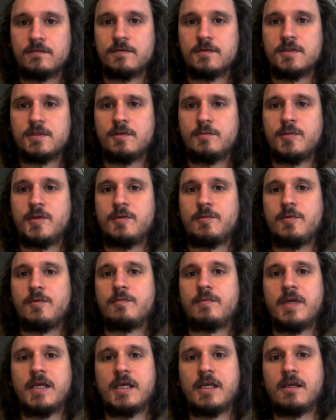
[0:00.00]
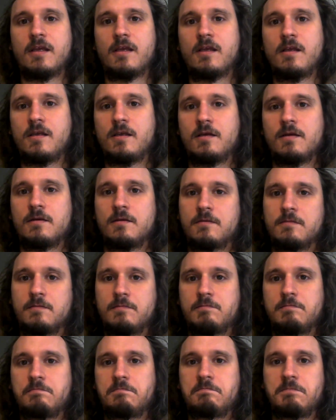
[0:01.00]
Some people may
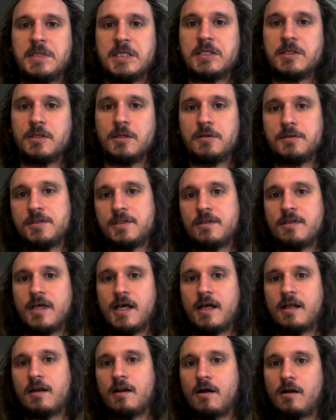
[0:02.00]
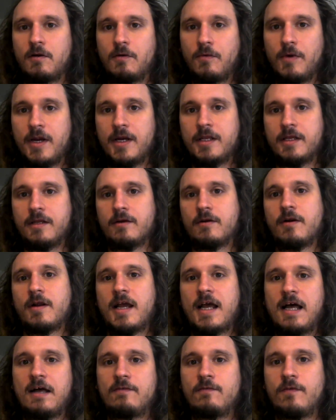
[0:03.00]
be close to that already or
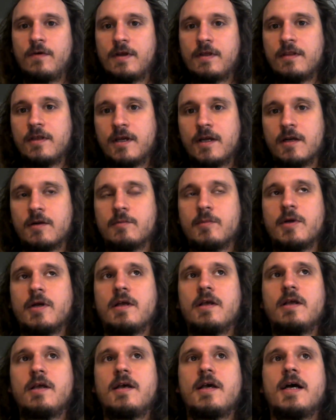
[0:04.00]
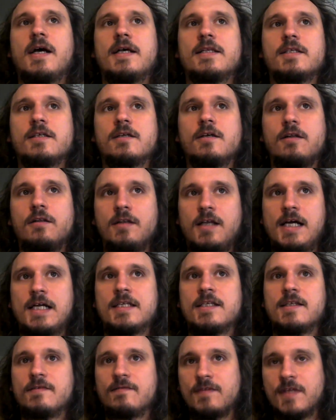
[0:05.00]
halfway there, but as a
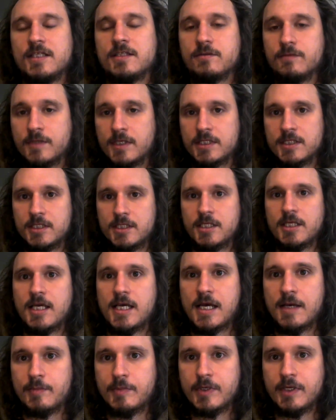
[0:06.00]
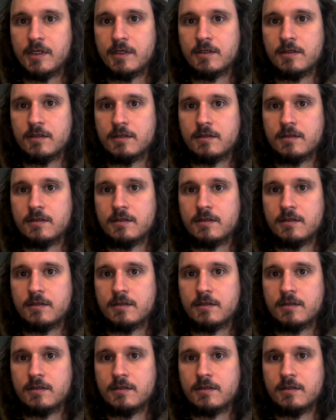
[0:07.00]
collective, that's what I see happening.